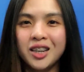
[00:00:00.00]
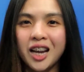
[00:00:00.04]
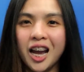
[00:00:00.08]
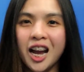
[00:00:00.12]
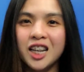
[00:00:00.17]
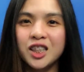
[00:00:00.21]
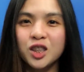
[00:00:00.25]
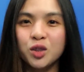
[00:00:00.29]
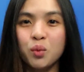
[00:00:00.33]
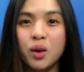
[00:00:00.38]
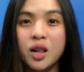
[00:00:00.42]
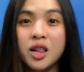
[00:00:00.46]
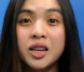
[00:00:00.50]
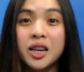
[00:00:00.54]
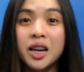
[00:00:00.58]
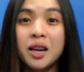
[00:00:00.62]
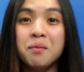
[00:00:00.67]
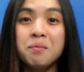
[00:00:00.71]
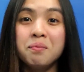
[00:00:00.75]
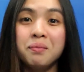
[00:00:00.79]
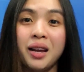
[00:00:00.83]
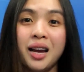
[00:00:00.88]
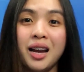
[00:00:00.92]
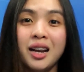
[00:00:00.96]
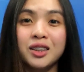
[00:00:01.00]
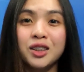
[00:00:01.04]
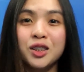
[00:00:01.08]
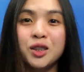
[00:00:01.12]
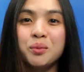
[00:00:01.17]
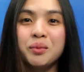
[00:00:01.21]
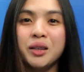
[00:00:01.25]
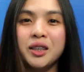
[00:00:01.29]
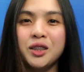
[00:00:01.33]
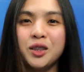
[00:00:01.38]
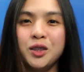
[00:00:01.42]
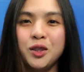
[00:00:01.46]
guys, welcome back
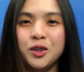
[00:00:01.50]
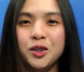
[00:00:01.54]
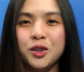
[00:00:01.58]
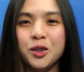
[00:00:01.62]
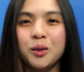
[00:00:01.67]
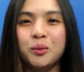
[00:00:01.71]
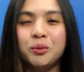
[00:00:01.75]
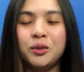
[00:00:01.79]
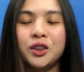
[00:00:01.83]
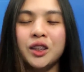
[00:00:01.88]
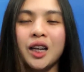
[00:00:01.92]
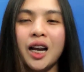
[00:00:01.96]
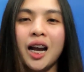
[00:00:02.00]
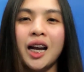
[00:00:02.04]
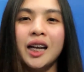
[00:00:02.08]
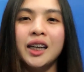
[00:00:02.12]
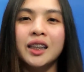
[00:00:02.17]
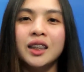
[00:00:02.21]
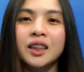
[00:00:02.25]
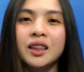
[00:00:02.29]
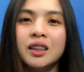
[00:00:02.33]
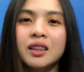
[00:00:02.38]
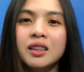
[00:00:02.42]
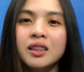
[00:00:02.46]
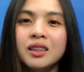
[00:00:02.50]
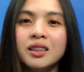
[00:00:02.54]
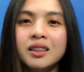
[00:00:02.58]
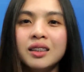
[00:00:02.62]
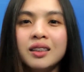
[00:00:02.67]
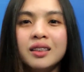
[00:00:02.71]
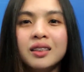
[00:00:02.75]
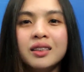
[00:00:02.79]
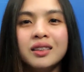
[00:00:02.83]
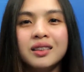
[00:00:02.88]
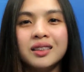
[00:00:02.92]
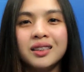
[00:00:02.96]
to my YouTube channel.
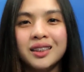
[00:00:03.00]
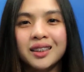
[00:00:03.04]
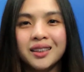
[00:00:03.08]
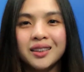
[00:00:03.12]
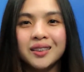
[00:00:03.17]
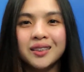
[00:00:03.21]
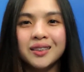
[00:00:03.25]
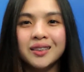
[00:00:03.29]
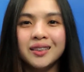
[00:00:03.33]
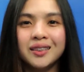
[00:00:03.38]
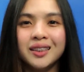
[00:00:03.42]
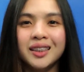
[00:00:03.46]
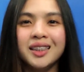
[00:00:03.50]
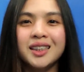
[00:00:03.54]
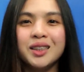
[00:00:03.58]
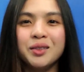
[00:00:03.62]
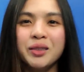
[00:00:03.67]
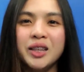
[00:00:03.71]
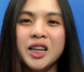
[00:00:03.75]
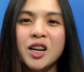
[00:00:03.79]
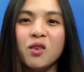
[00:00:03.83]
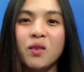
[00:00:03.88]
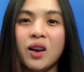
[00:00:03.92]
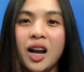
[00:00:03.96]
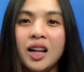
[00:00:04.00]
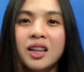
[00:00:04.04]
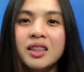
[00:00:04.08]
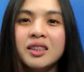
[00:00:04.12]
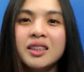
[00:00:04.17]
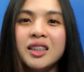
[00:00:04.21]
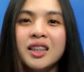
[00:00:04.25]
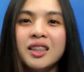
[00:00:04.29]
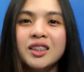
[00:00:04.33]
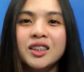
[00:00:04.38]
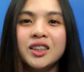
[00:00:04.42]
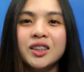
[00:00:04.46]
So, it's been a
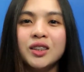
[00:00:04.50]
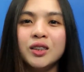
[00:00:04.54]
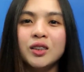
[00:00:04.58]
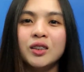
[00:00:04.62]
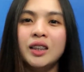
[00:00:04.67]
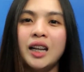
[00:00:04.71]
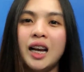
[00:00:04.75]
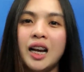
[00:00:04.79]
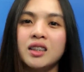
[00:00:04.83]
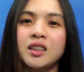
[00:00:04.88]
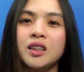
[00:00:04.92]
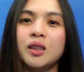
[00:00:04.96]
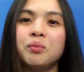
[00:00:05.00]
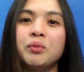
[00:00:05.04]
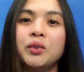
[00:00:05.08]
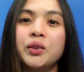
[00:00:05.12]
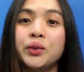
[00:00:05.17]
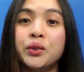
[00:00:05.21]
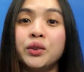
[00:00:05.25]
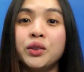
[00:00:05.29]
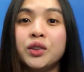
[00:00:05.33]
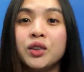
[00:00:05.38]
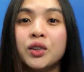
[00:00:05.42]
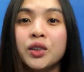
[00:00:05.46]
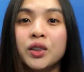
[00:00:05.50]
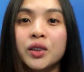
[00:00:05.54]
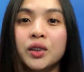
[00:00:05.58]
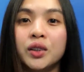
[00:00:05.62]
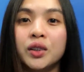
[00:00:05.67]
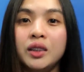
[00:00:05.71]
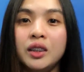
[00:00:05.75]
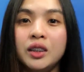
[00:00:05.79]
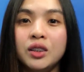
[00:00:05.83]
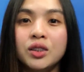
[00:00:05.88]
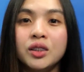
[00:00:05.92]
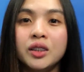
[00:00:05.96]
while since yung last upload ko
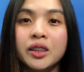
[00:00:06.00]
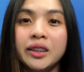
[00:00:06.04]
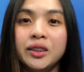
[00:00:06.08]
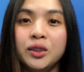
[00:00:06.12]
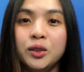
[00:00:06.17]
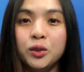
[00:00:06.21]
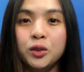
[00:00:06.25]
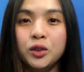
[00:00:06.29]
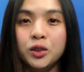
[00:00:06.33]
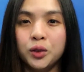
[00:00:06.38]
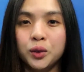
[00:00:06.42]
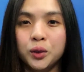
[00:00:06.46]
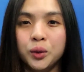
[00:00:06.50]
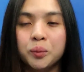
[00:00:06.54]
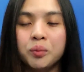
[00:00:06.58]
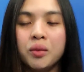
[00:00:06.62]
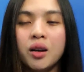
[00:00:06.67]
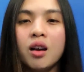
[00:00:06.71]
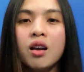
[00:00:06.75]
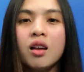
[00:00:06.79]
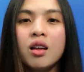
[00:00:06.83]
dito sa YouTube.